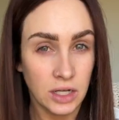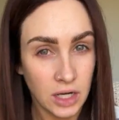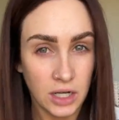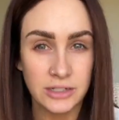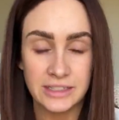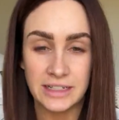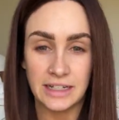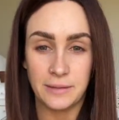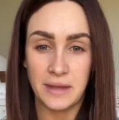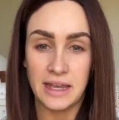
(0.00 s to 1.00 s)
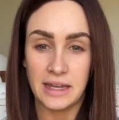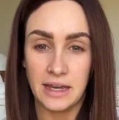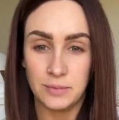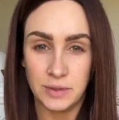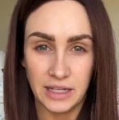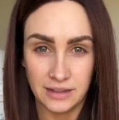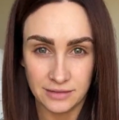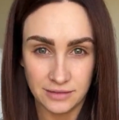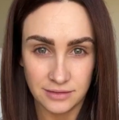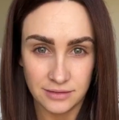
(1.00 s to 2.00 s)
Hardly any makeup, like
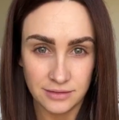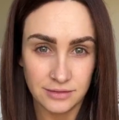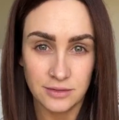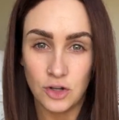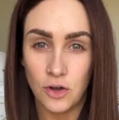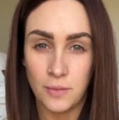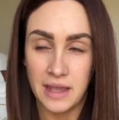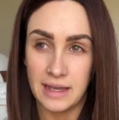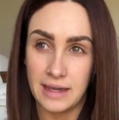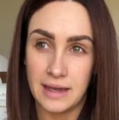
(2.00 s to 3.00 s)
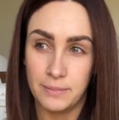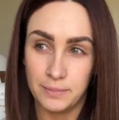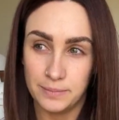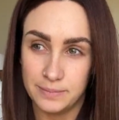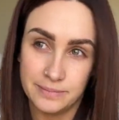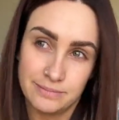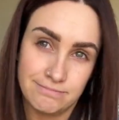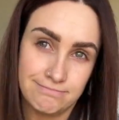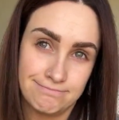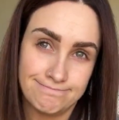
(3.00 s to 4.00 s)
no makeup,
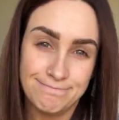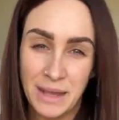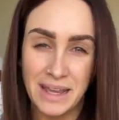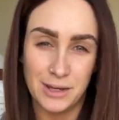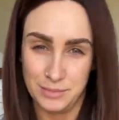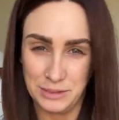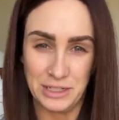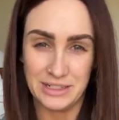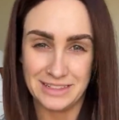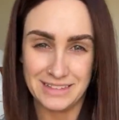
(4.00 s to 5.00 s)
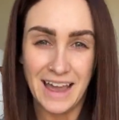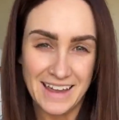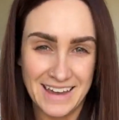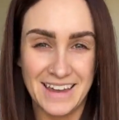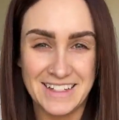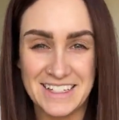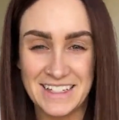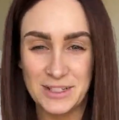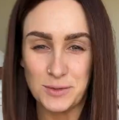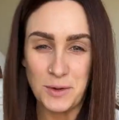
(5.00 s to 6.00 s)
makeup look, I guess,
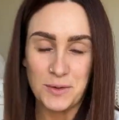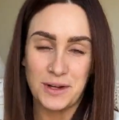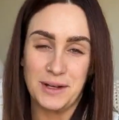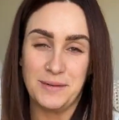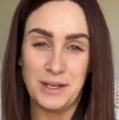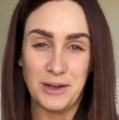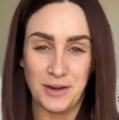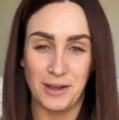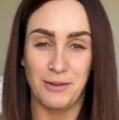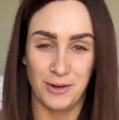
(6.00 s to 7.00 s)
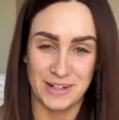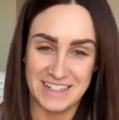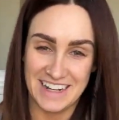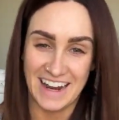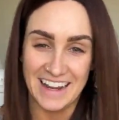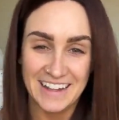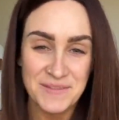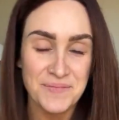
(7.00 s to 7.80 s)
is what we're gonna be going for today.